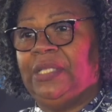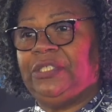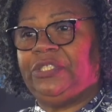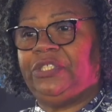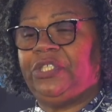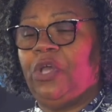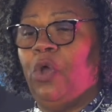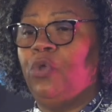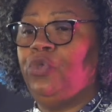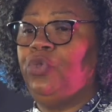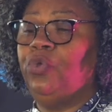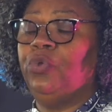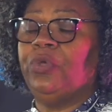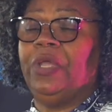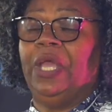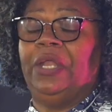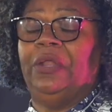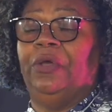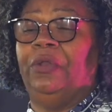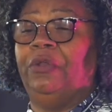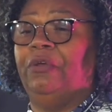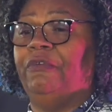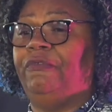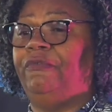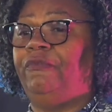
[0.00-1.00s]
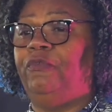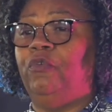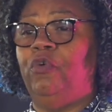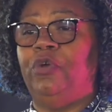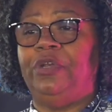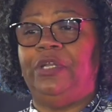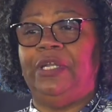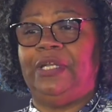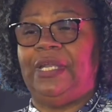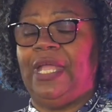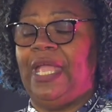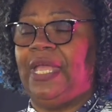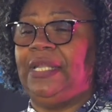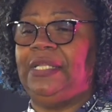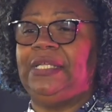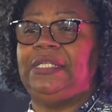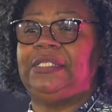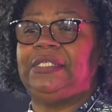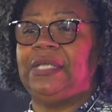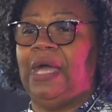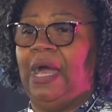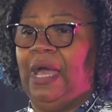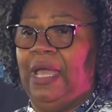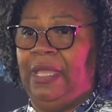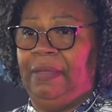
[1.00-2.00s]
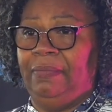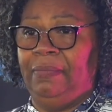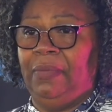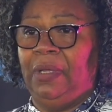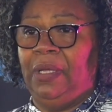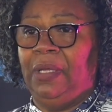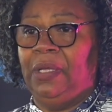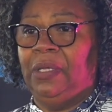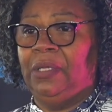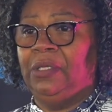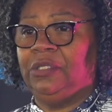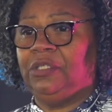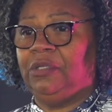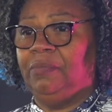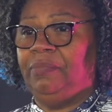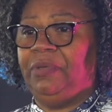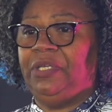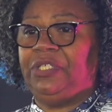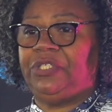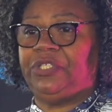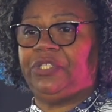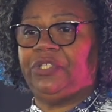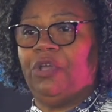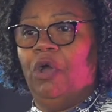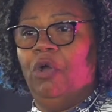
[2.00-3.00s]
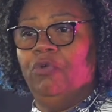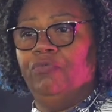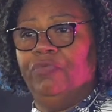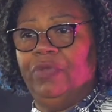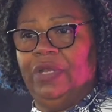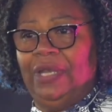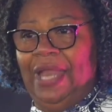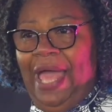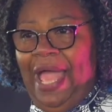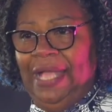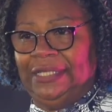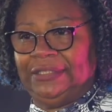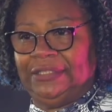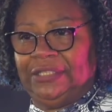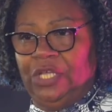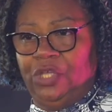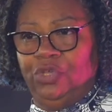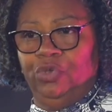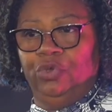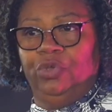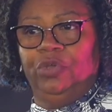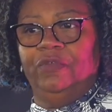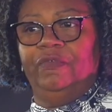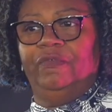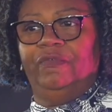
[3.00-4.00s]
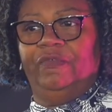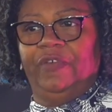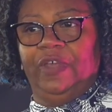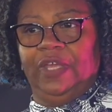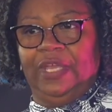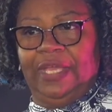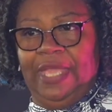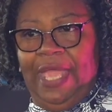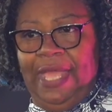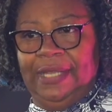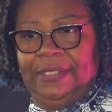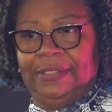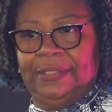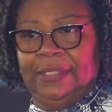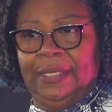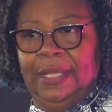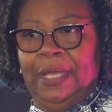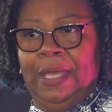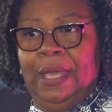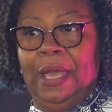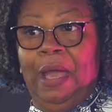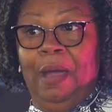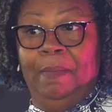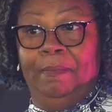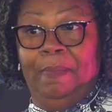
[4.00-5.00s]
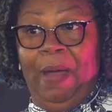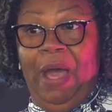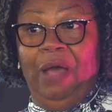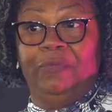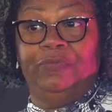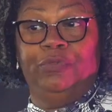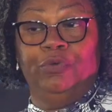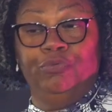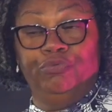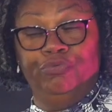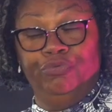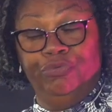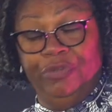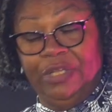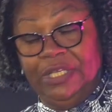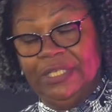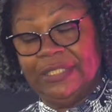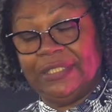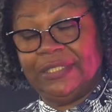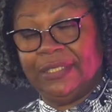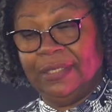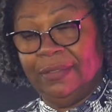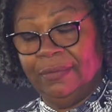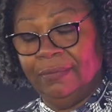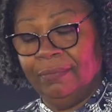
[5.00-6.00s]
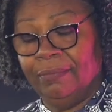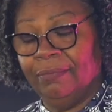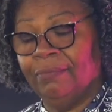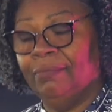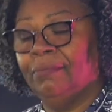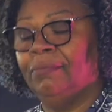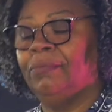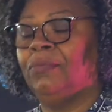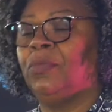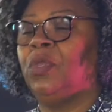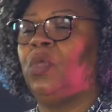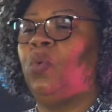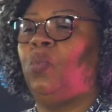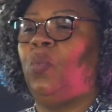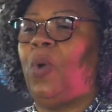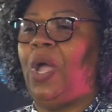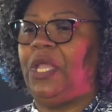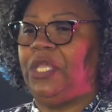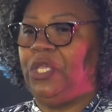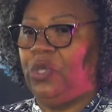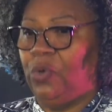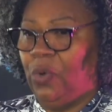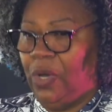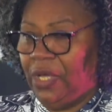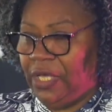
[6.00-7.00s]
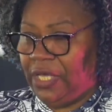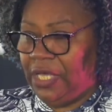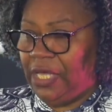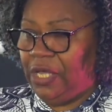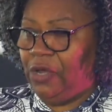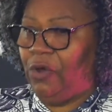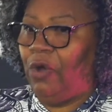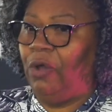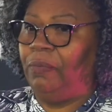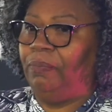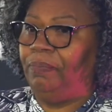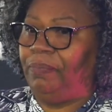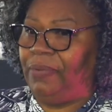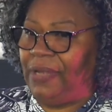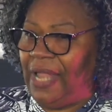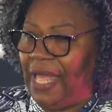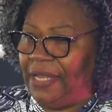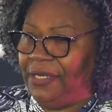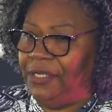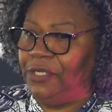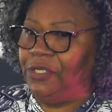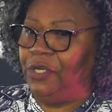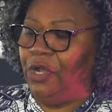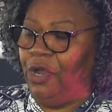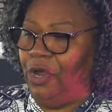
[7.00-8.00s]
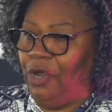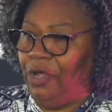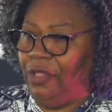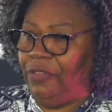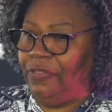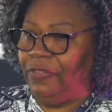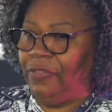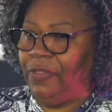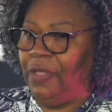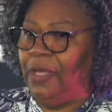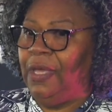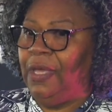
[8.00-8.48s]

so you cannot afford at any time to be so relaxed that you can forget about the reason why you're here on planet Earth.